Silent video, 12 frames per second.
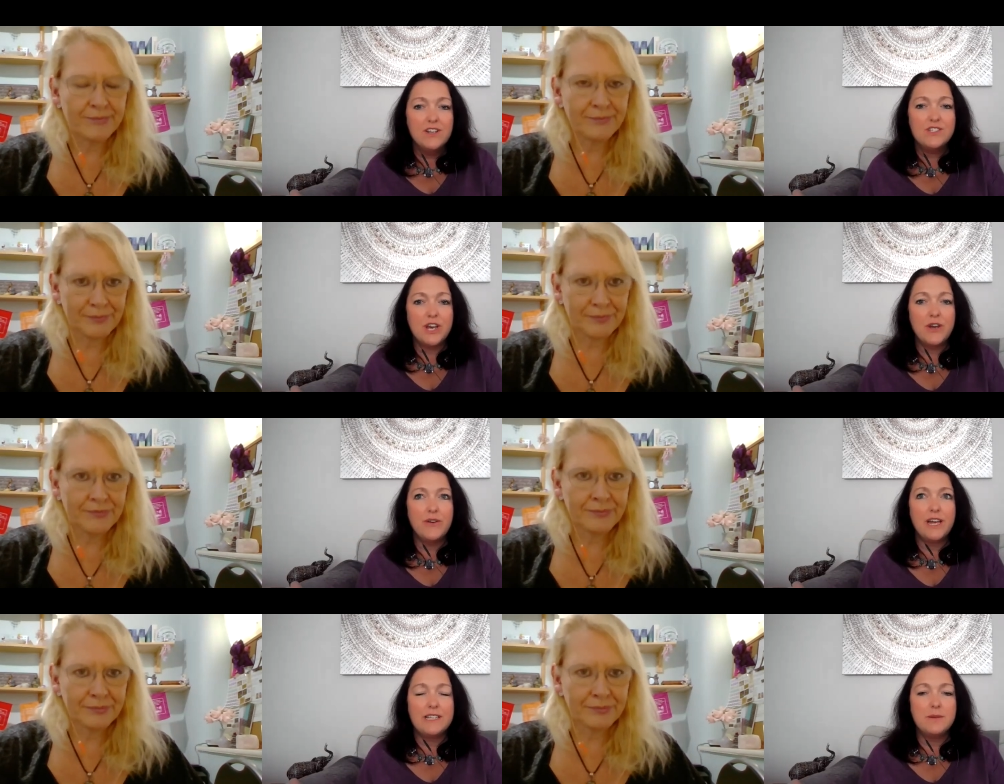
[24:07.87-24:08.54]

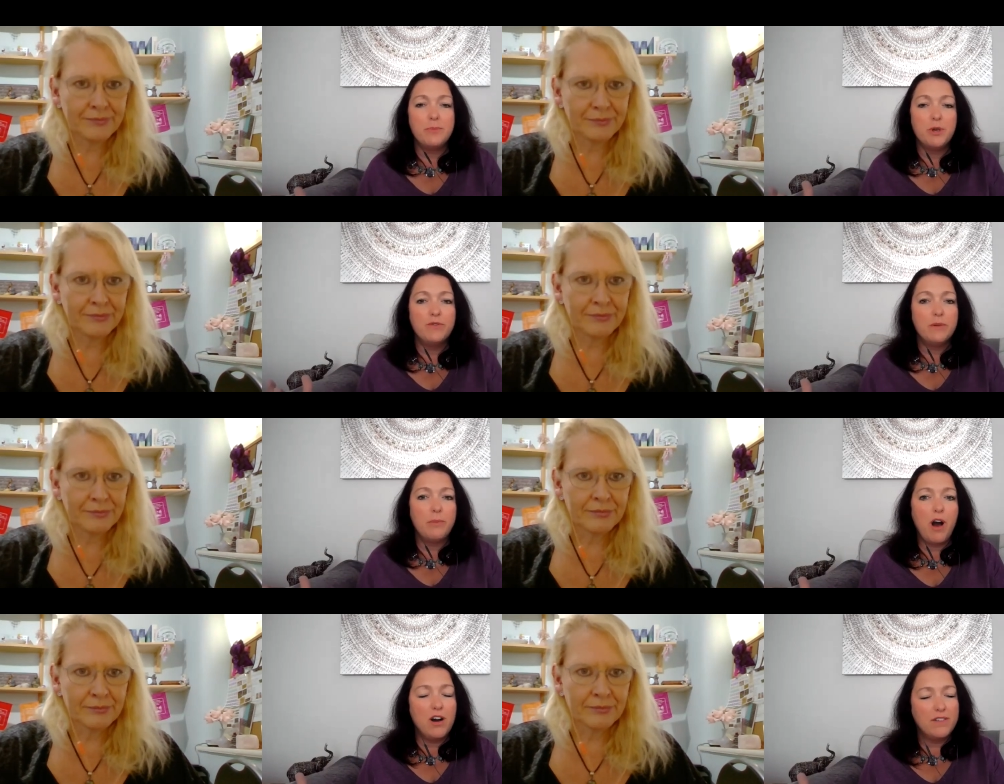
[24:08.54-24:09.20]
Speaker 1: So that's a beautiful
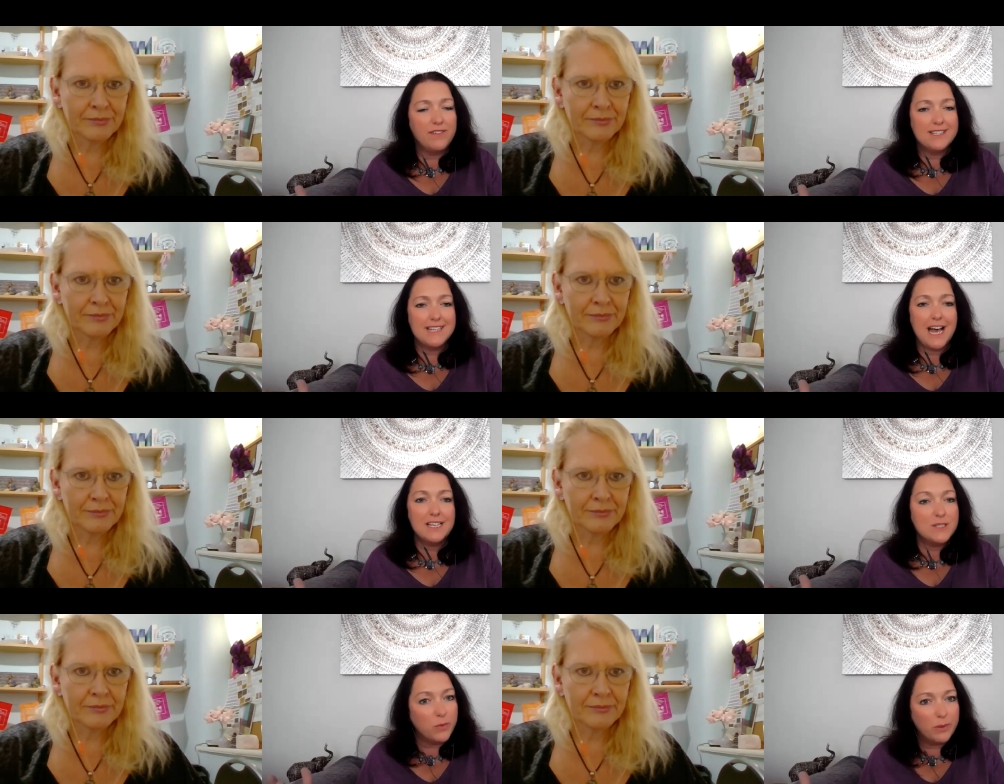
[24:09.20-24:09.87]
part of us
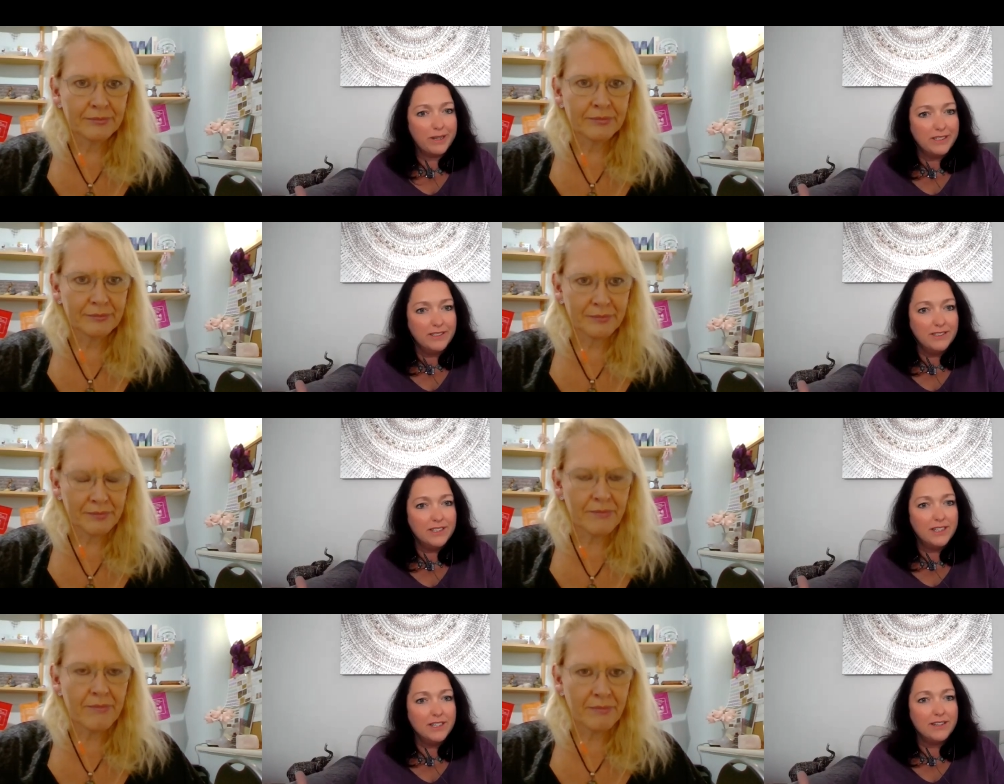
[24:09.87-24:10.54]
as women
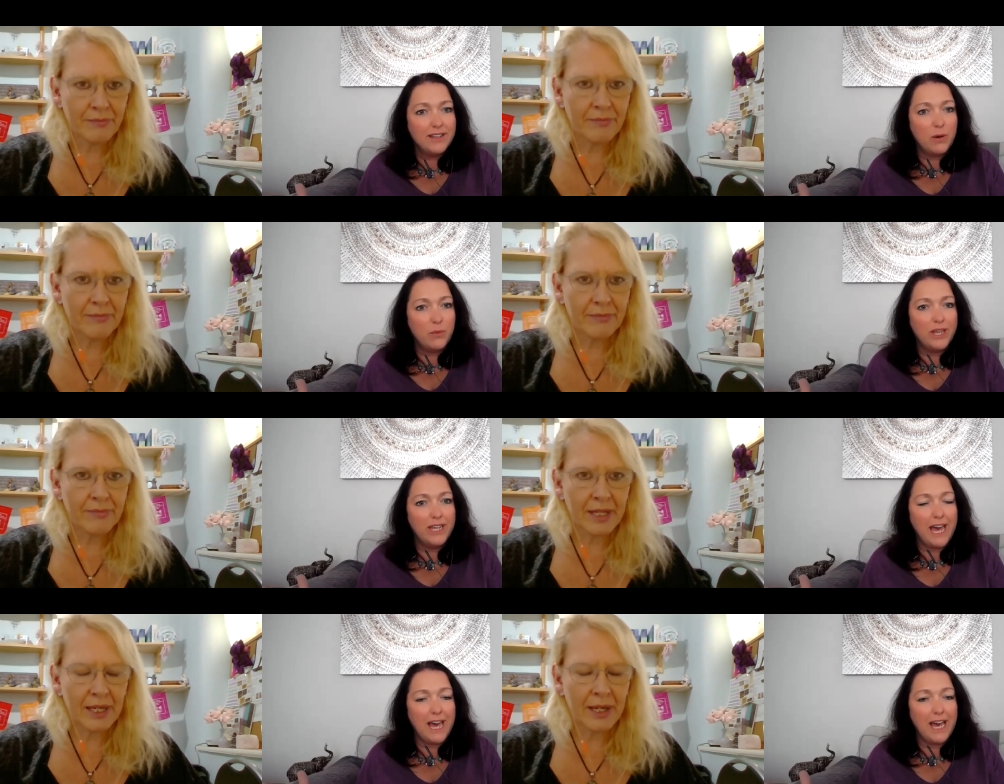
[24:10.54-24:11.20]
that we
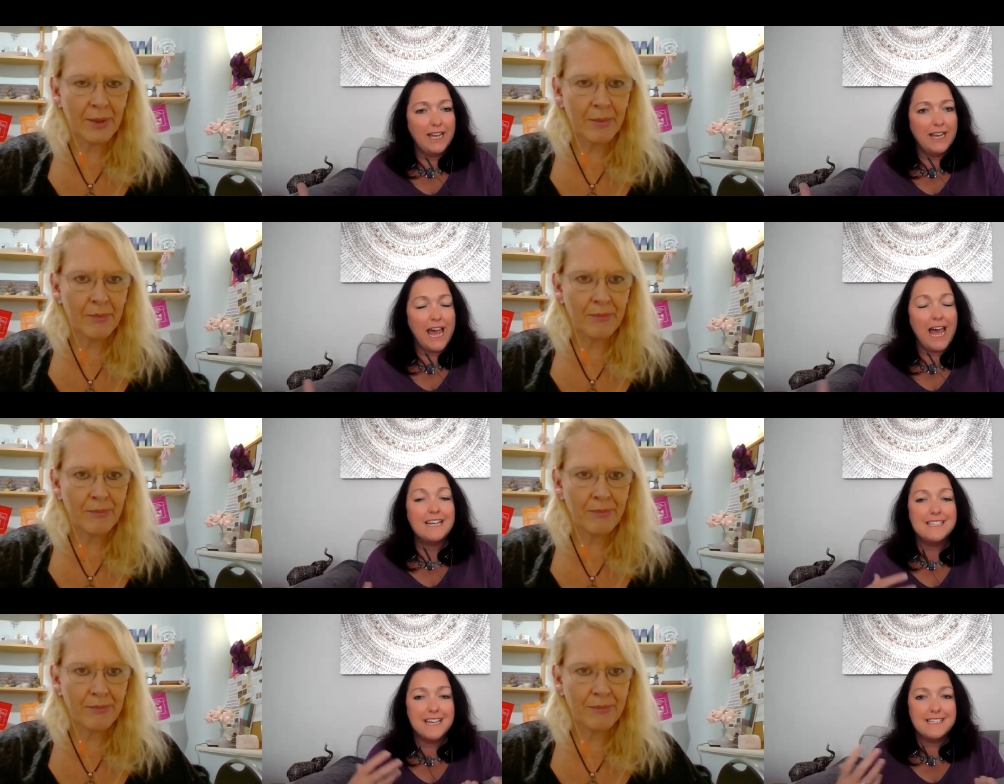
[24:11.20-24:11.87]
can yeah.
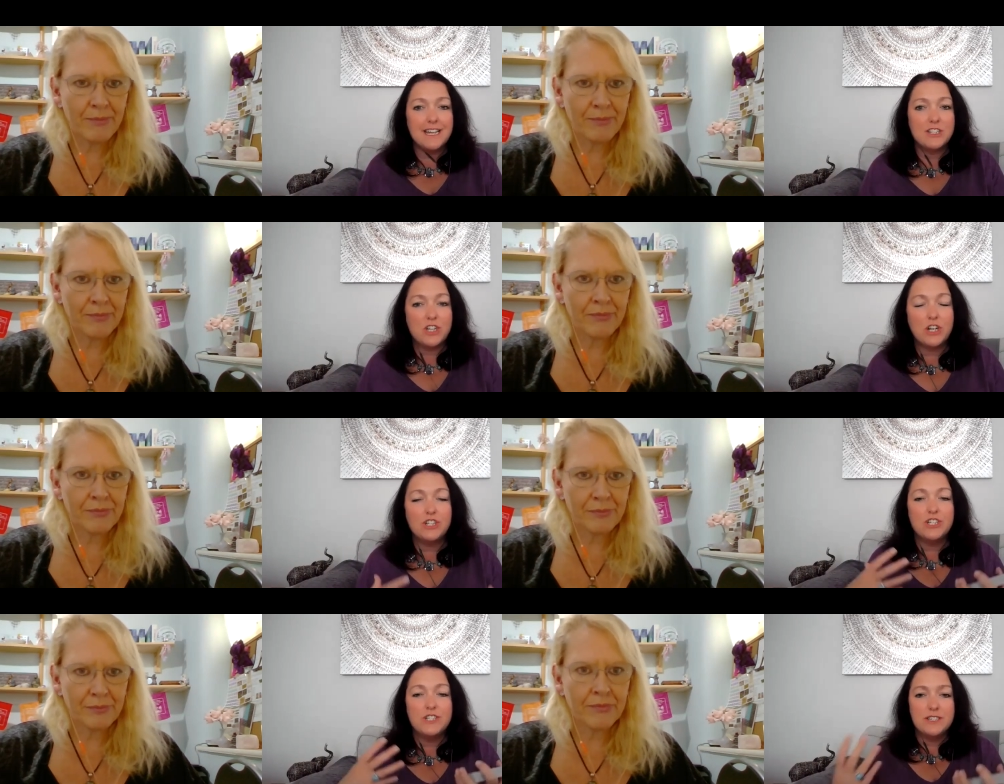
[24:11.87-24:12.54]
access that
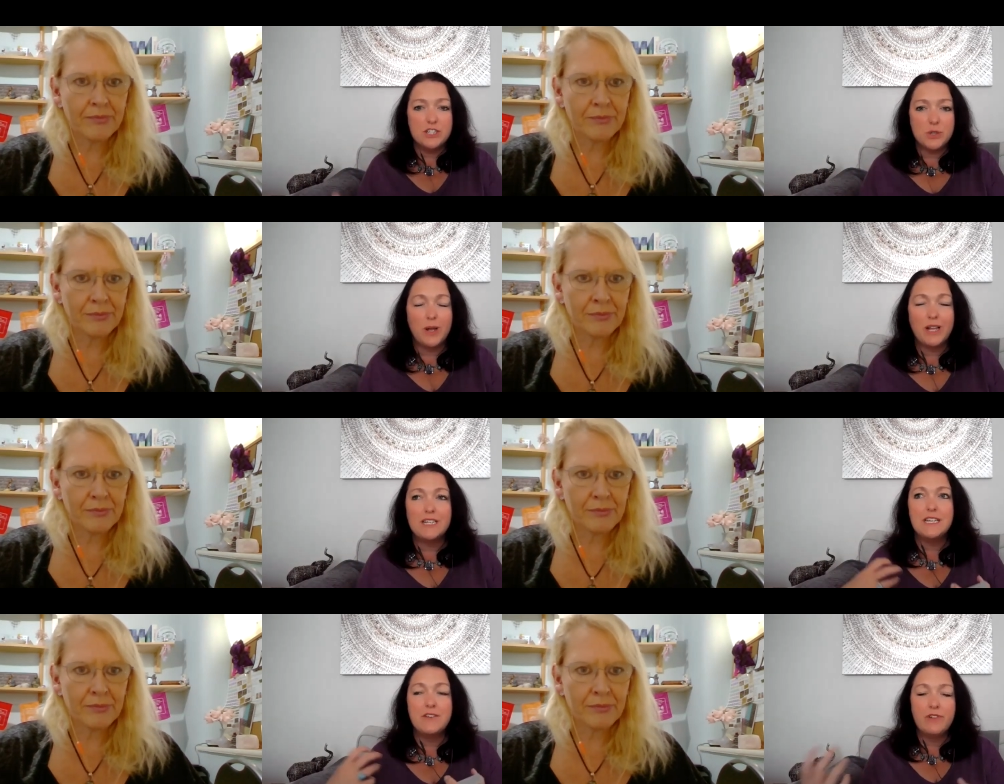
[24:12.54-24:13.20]
touch and
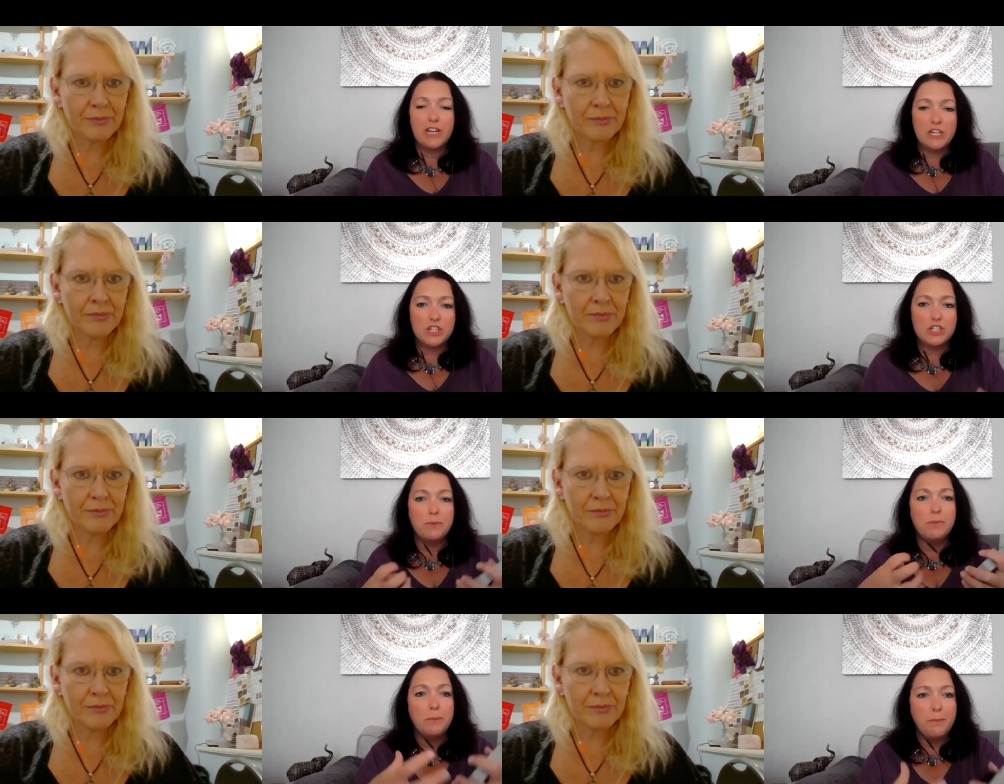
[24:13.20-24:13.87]
sensuality and
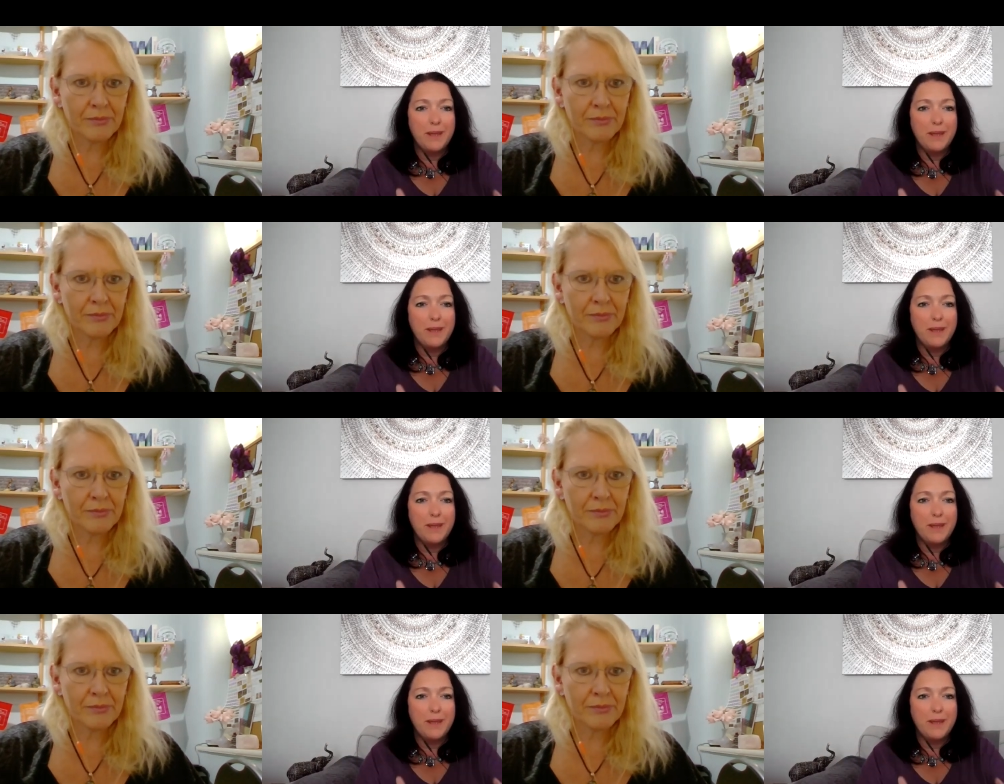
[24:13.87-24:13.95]
relationship and